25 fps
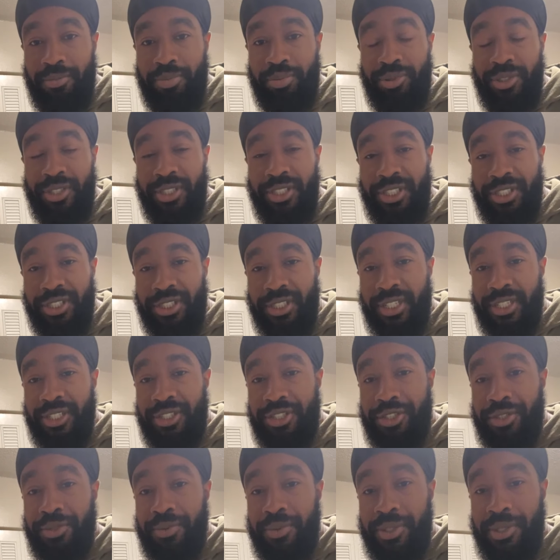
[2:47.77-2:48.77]

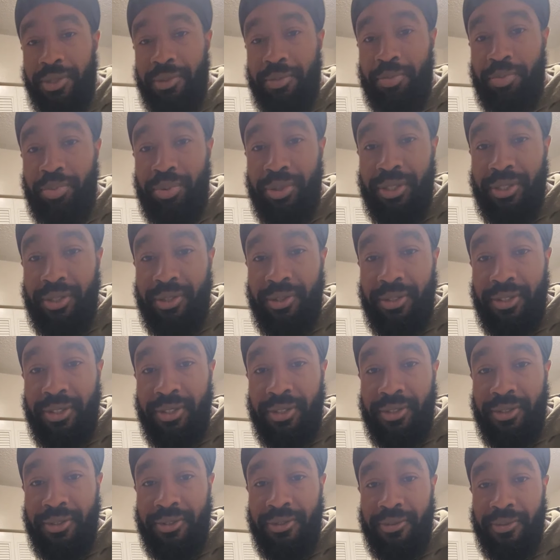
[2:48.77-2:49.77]
Appreciate you in the
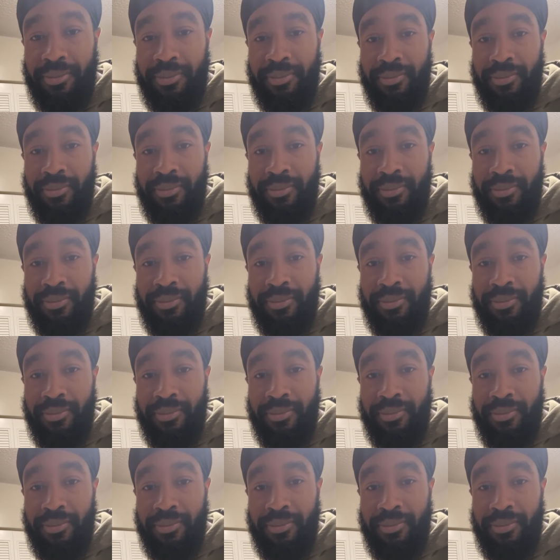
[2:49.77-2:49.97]
building.